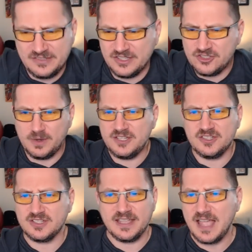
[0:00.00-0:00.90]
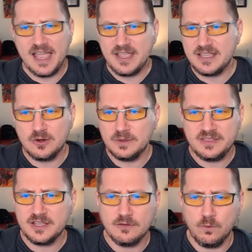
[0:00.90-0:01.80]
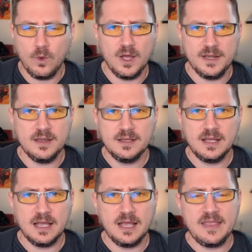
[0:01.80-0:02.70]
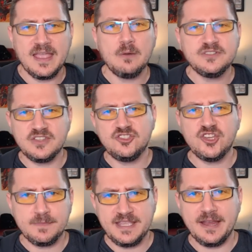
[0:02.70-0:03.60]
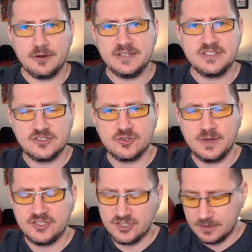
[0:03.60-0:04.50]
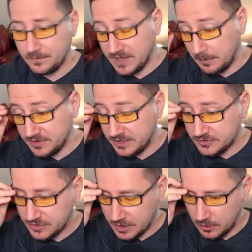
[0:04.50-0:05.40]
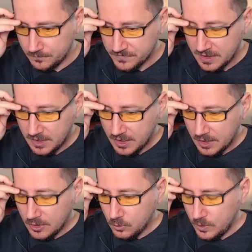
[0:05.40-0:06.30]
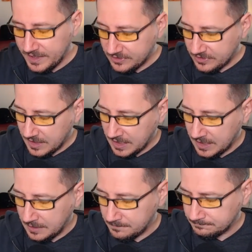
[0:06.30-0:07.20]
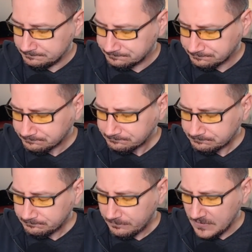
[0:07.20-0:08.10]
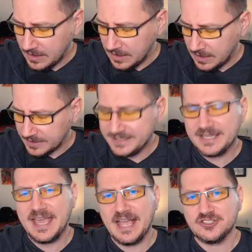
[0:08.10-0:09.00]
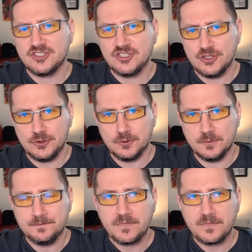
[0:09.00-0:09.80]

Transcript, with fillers: situations like that. I can only think of one, uh, and that was the Jim Carrey situation a couple years ago with. Um, uh, Kick Ass 2,